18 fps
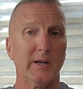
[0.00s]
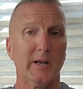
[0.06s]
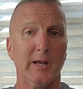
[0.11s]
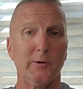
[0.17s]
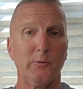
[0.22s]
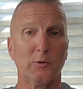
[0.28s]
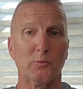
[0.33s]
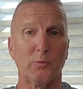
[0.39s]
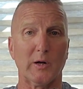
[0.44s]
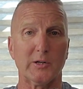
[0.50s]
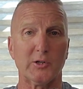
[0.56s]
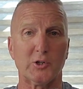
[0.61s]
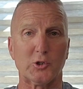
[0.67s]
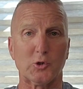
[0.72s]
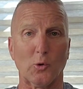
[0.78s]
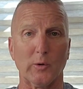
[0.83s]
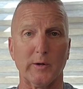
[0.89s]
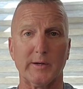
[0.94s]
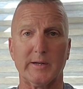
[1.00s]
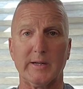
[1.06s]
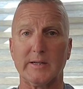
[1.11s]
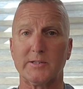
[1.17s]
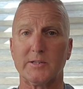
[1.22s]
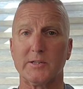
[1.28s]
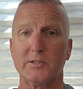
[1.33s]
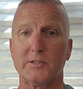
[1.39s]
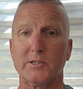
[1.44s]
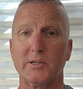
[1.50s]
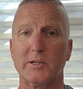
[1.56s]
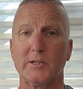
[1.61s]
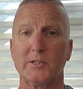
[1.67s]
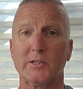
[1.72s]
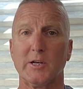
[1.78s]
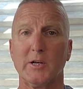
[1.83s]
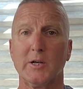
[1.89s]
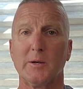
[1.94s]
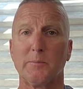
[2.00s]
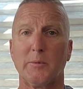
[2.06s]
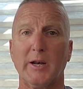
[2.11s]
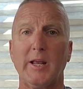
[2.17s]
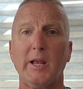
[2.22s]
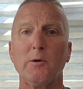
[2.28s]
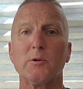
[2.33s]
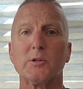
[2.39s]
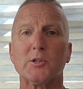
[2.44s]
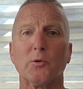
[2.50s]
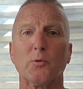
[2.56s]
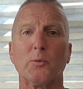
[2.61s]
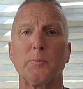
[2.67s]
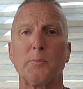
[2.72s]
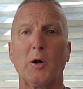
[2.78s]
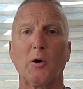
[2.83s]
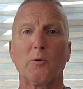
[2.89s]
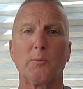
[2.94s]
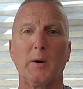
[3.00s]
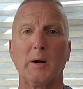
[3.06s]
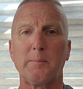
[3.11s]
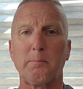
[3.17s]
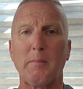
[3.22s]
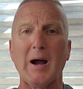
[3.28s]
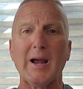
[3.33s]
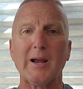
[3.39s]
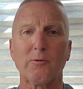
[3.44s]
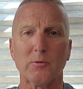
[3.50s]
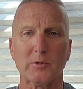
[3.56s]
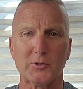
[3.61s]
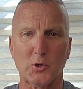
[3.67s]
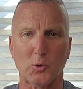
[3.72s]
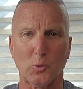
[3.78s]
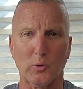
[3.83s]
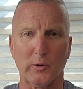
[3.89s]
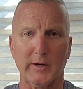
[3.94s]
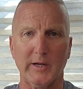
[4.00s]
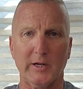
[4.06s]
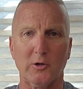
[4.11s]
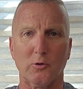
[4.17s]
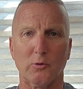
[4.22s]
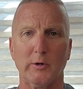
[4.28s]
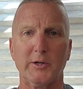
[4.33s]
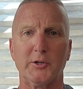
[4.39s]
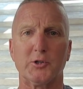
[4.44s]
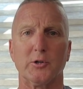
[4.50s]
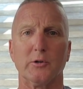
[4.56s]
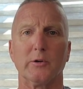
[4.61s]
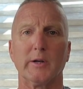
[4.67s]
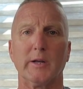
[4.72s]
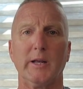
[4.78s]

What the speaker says: He would run short distances, but he was a migratory creature.